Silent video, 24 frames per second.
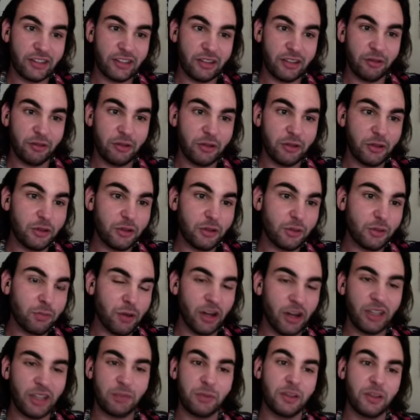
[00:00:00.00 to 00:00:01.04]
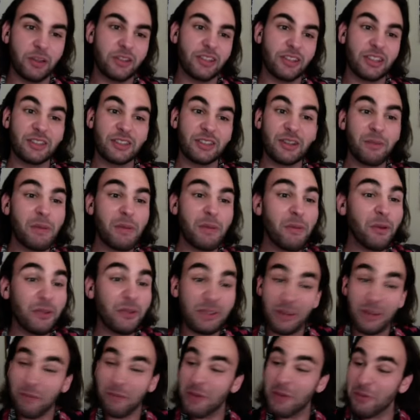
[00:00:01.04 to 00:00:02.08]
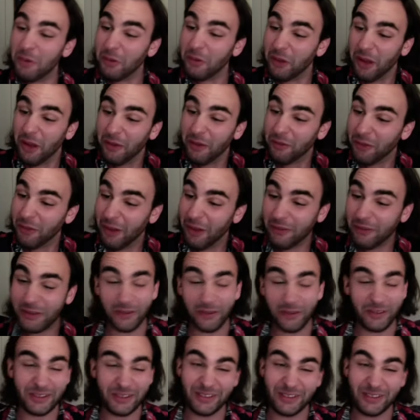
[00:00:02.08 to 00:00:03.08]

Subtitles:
a reduced price, but it's like some people love leftovers.